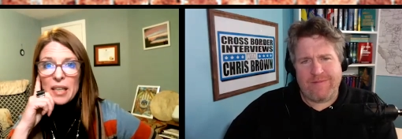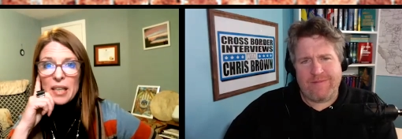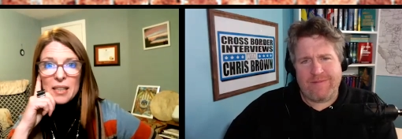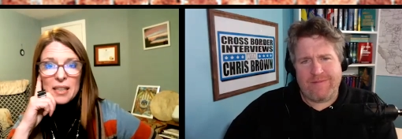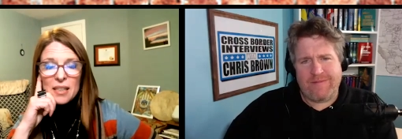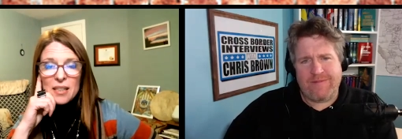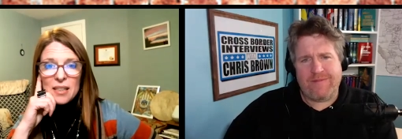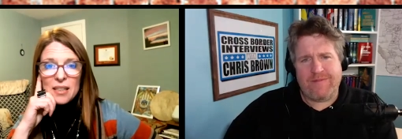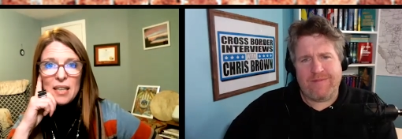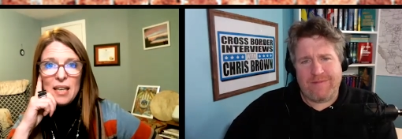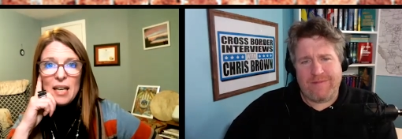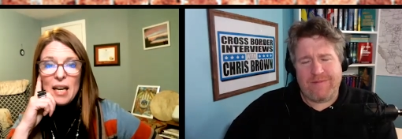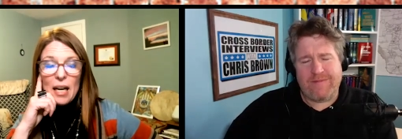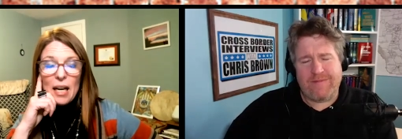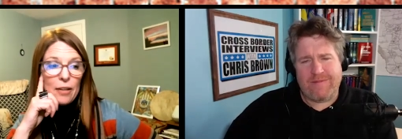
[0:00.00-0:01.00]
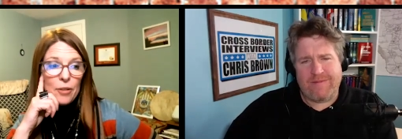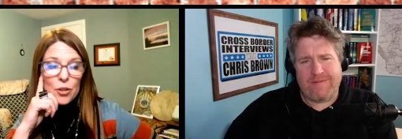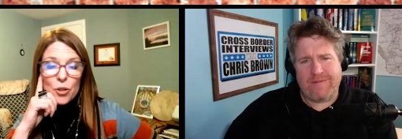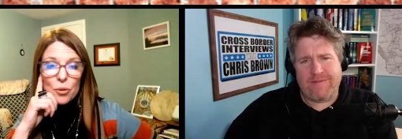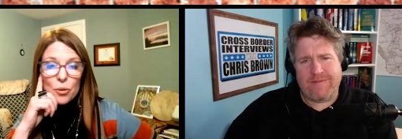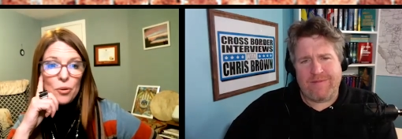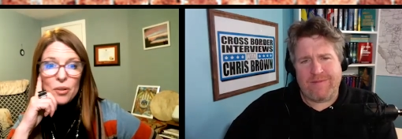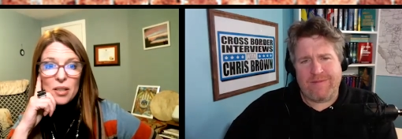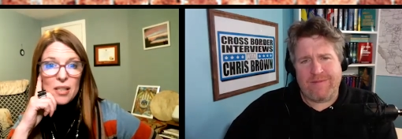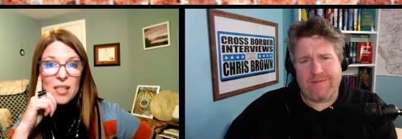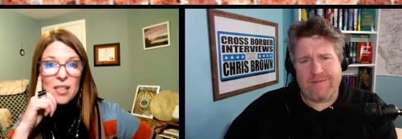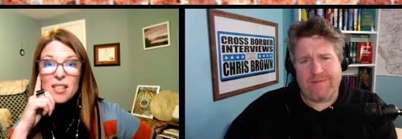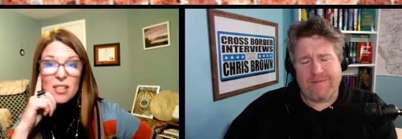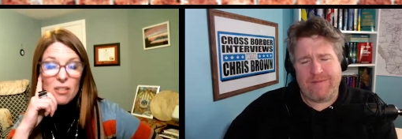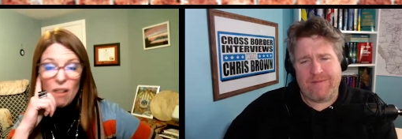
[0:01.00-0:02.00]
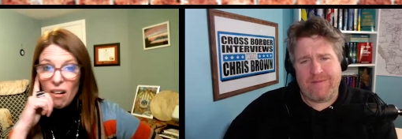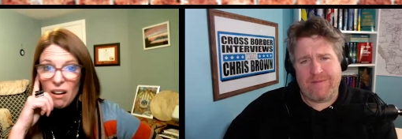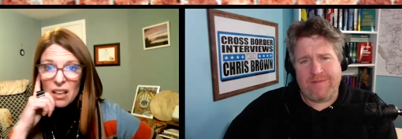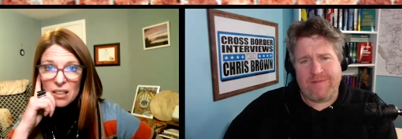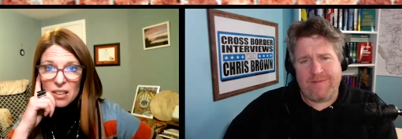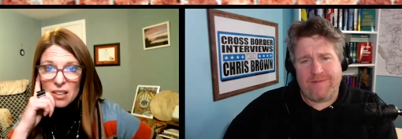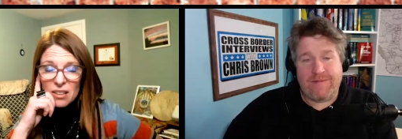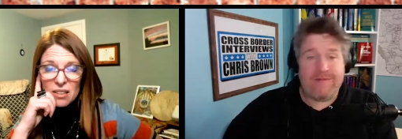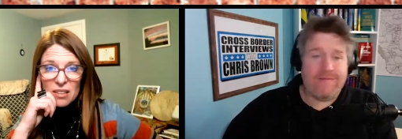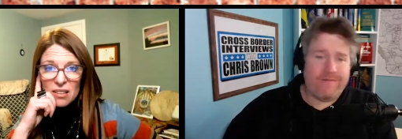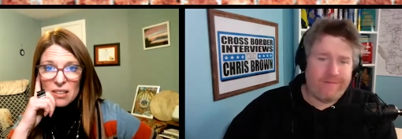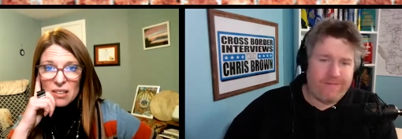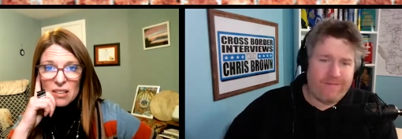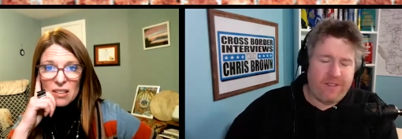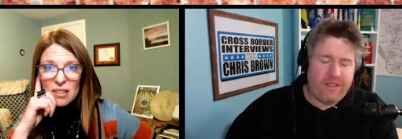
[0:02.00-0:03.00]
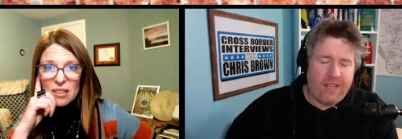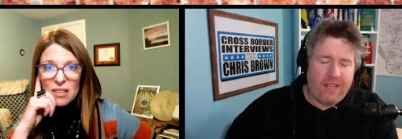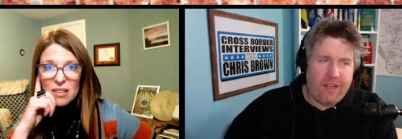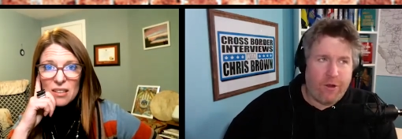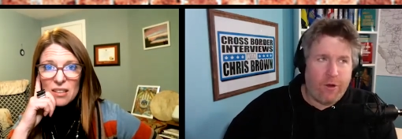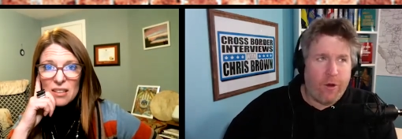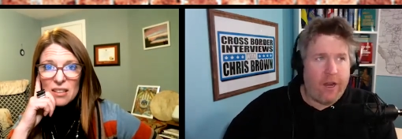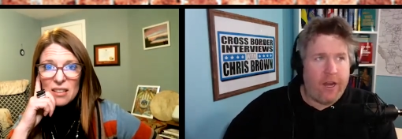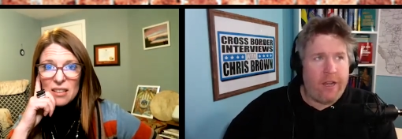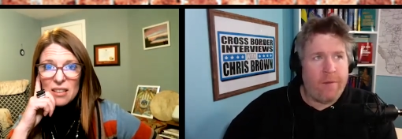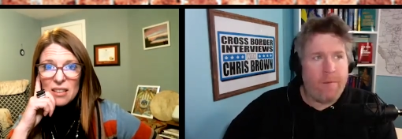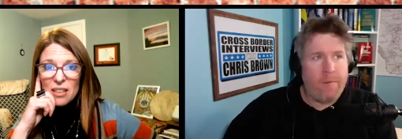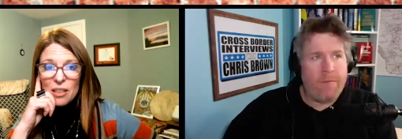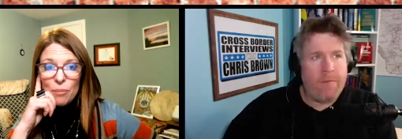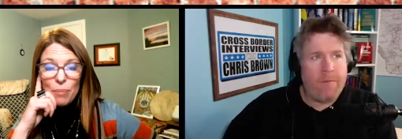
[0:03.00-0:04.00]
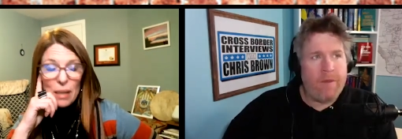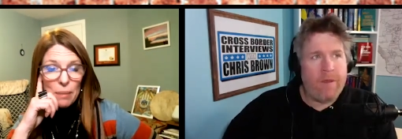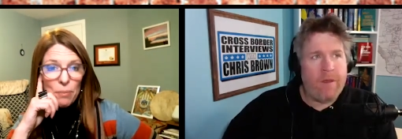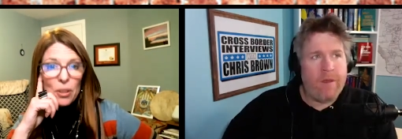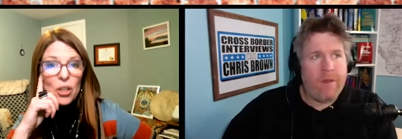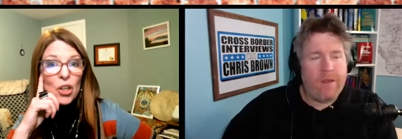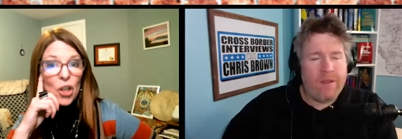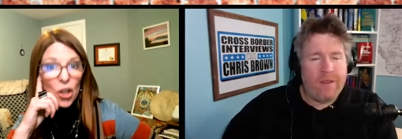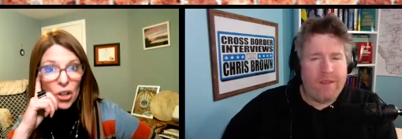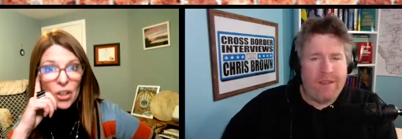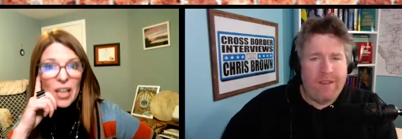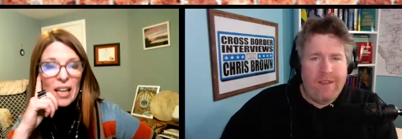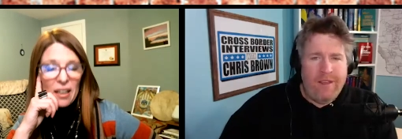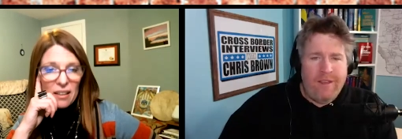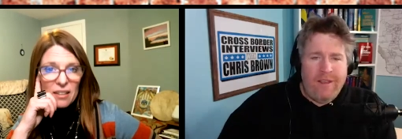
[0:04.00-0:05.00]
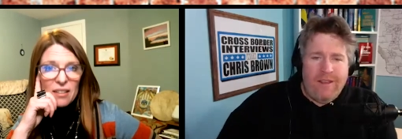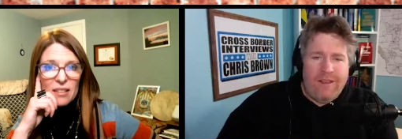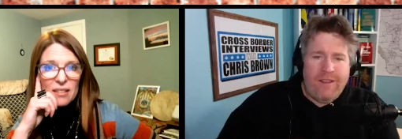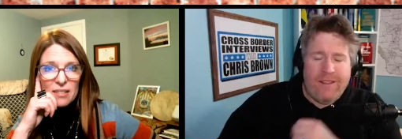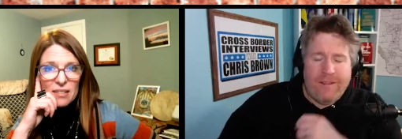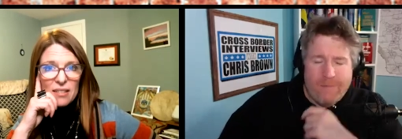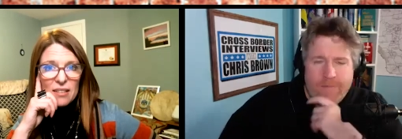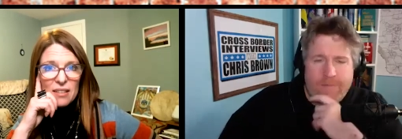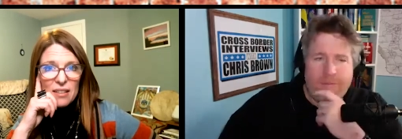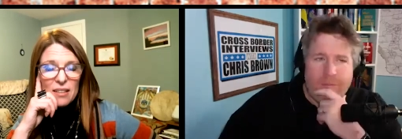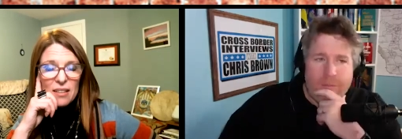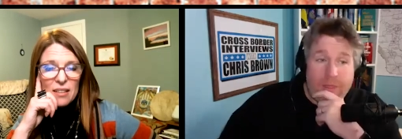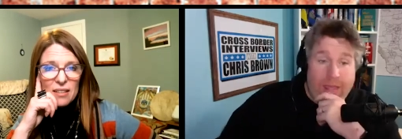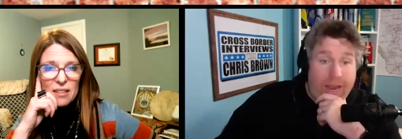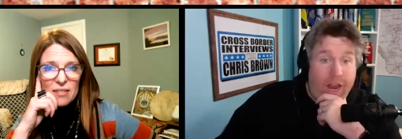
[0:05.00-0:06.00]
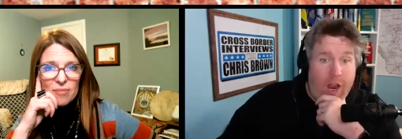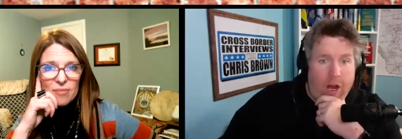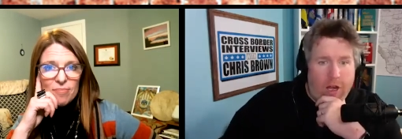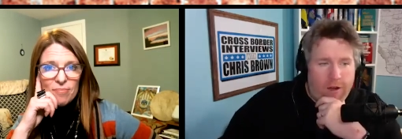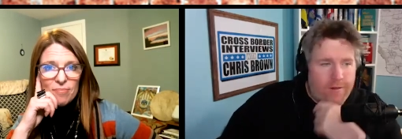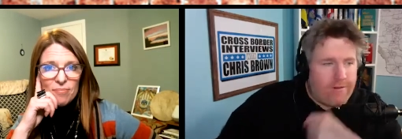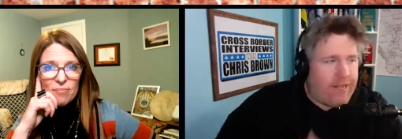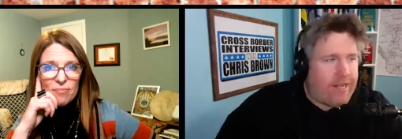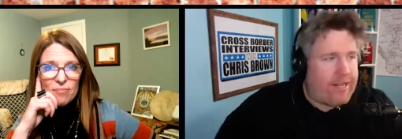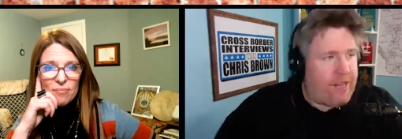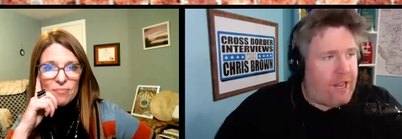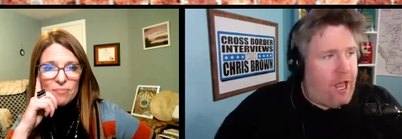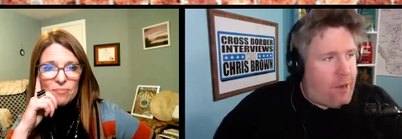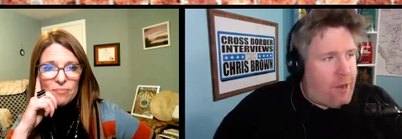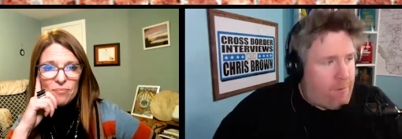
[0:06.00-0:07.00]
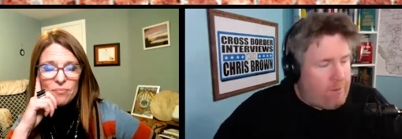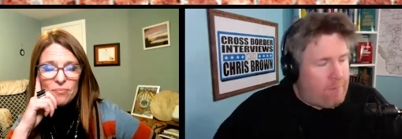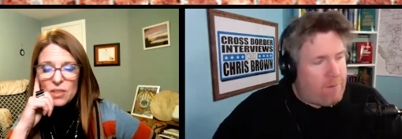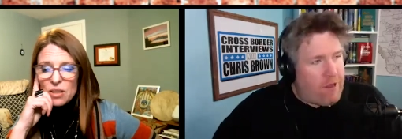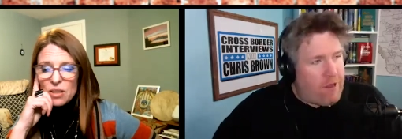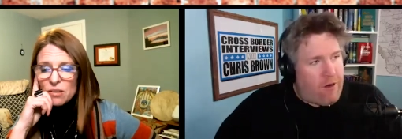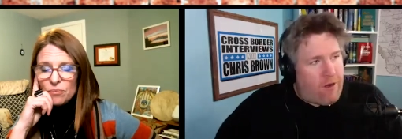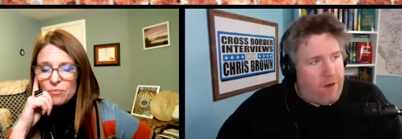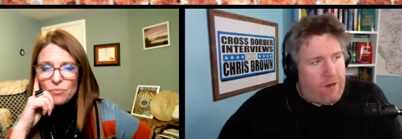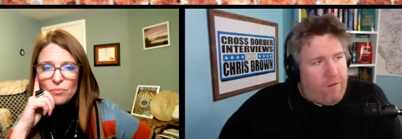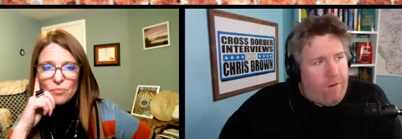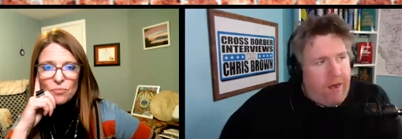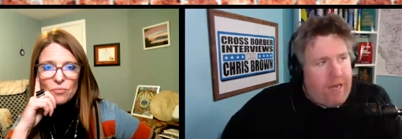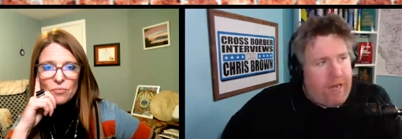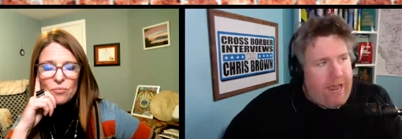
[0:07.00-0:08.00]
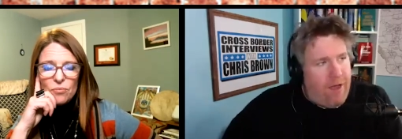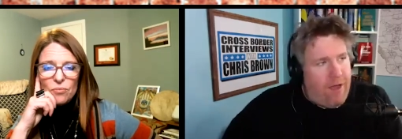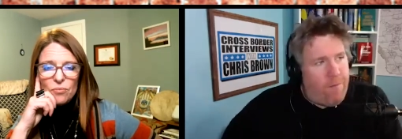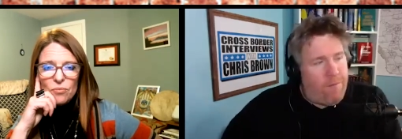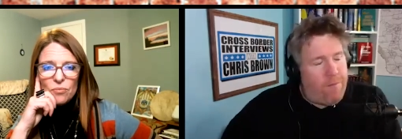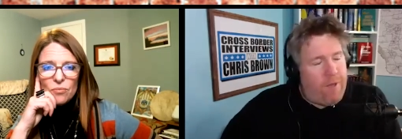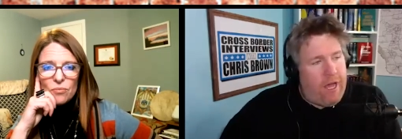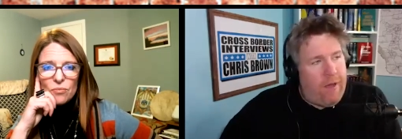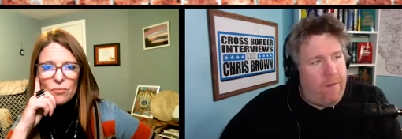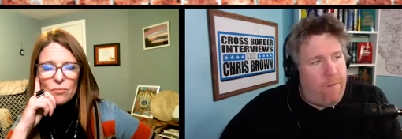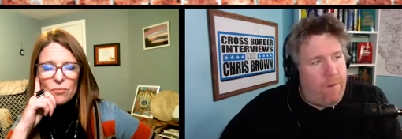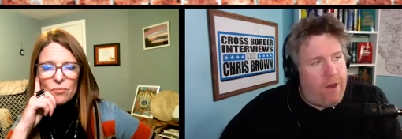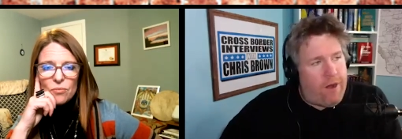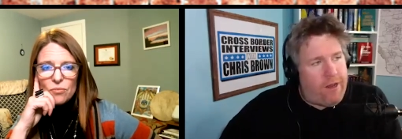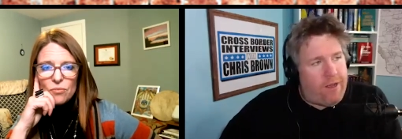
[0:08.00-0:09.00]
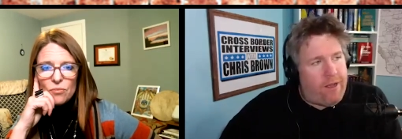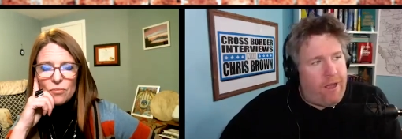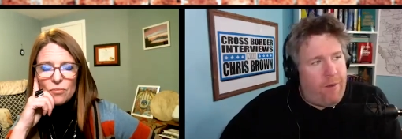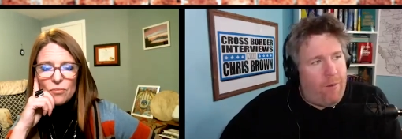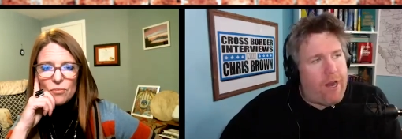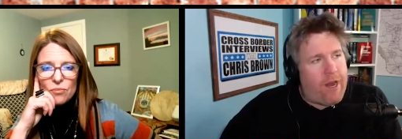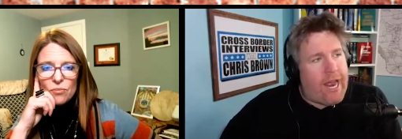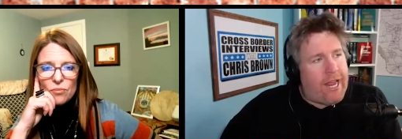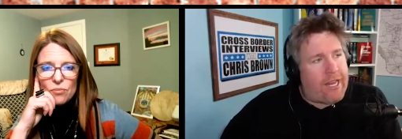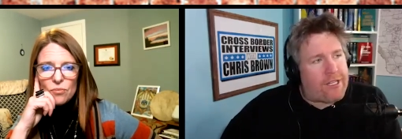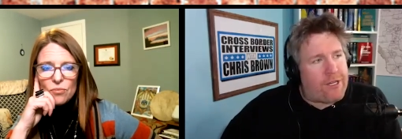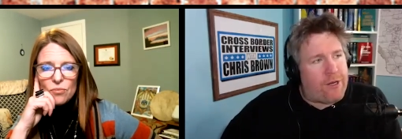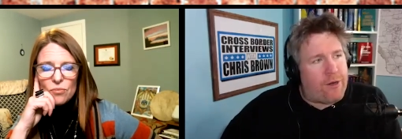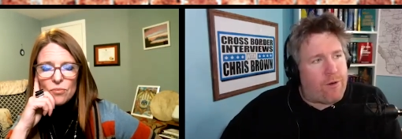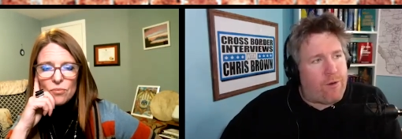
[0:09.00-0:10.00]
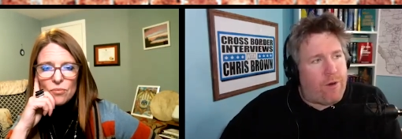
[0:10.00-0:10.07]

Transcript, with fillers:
Speaker 1: it is. And the truth is, it's not. Agreed. People are hurting.
Speaker 2: They are, and a lot of people are hurting right now. I wanna, I wanna ask you a